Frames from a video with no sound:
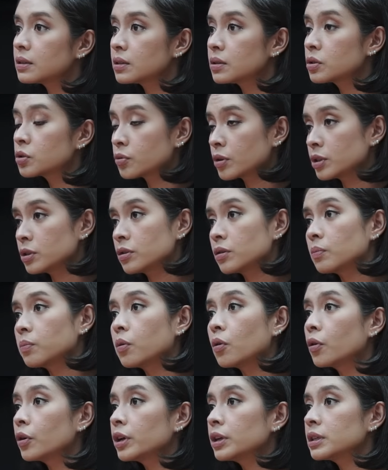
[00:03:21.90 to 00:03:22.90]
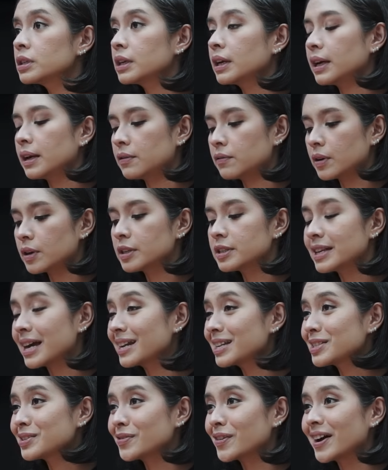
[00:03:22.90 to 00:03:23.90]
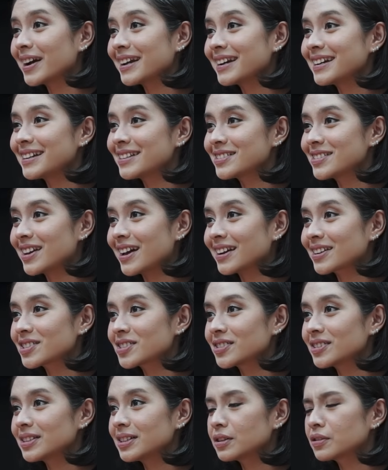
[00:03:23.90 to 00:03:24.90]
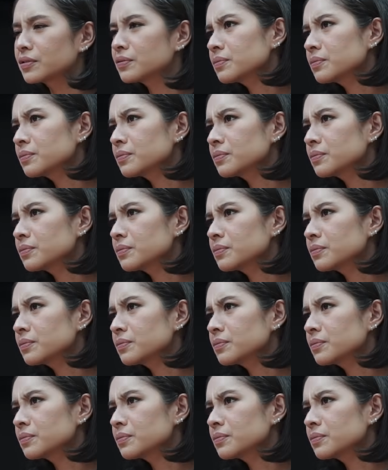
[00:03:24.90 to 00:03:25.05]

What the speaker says: straight to the point and very satisfying to actually, or